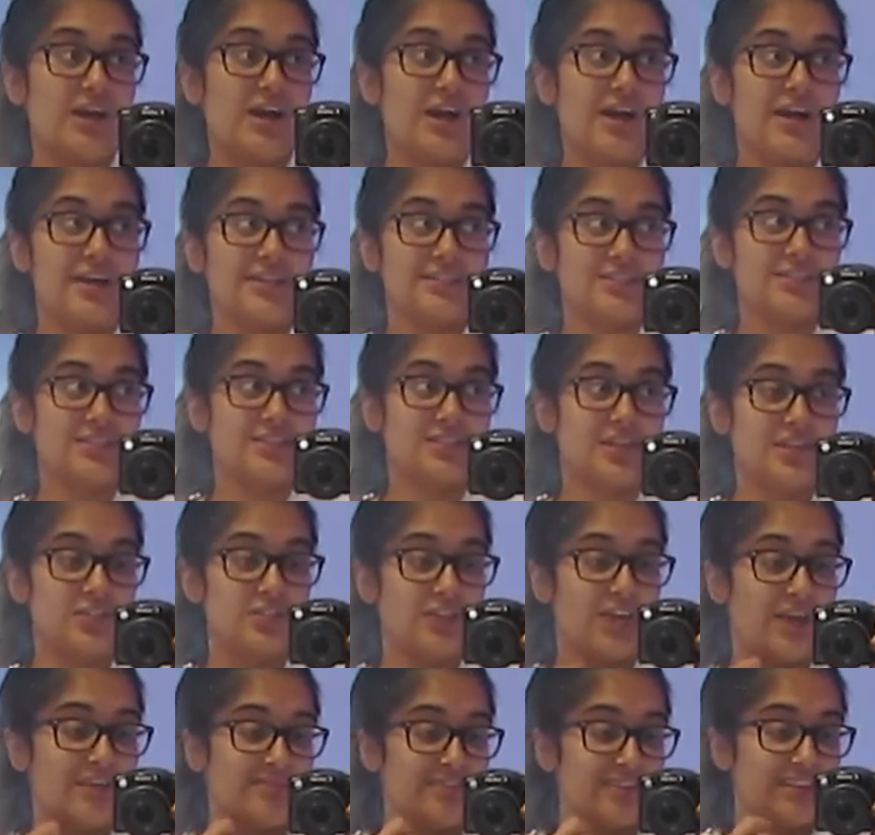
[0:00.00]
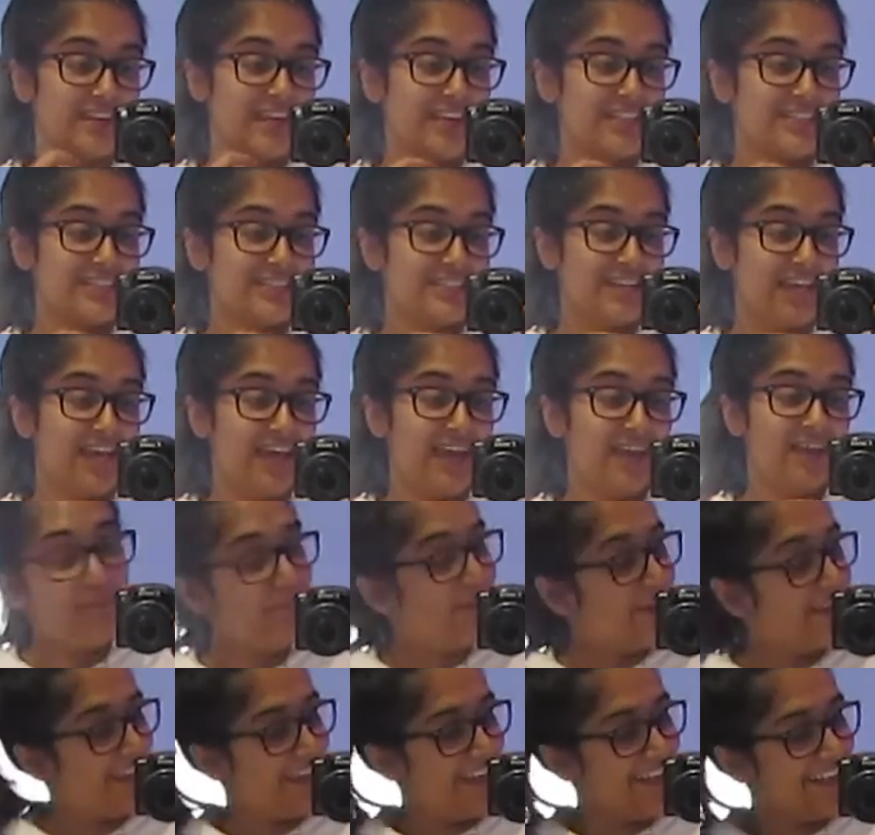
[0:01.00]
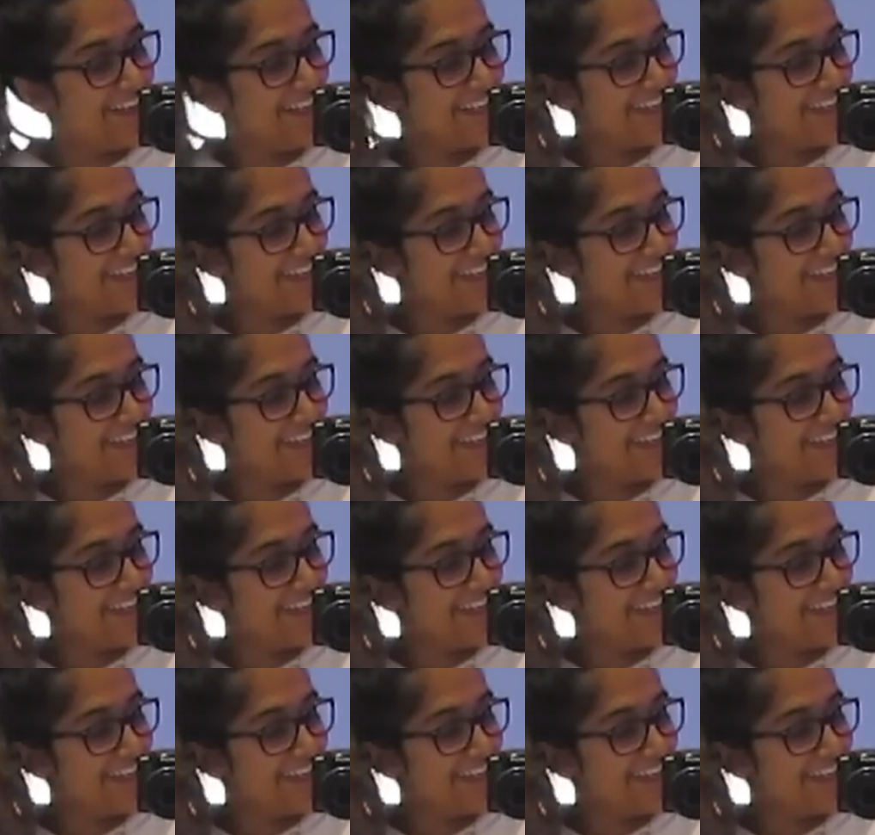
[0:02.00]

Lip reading: I had such a heavy day today. But yeah,